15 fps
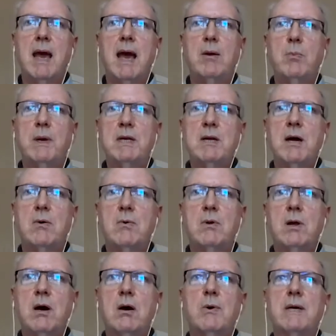And we don't
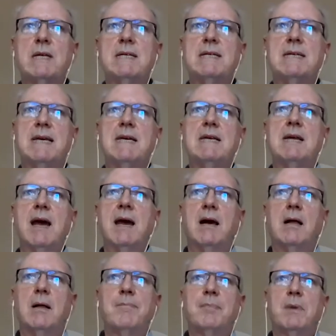know in
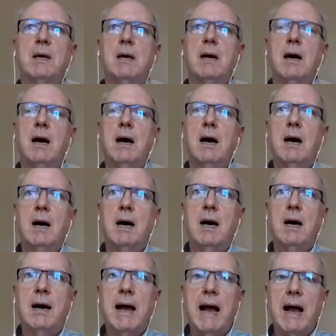detail
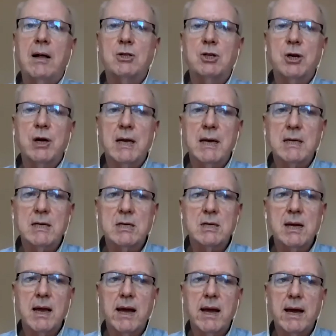Alger
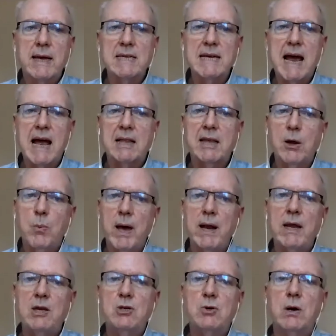Hiss exactly
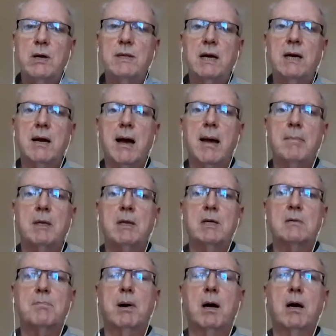when he joined the
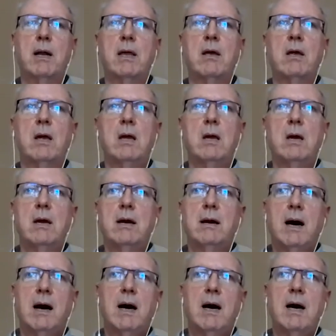Communist Party,
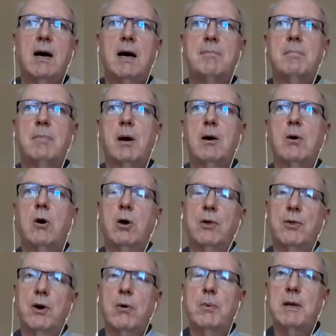
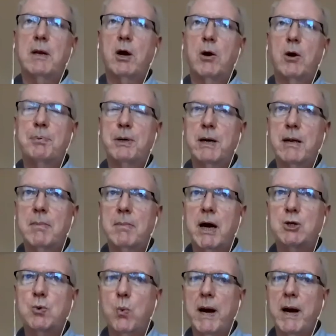although we know pretty
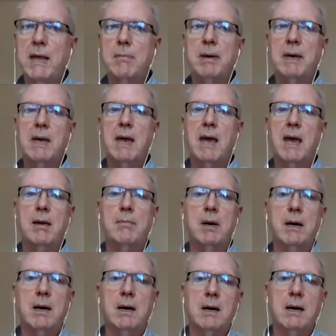much when he became
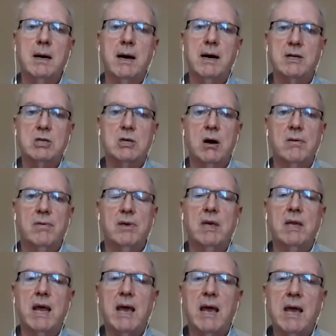a
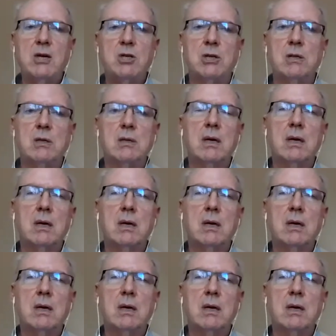Soviet agent.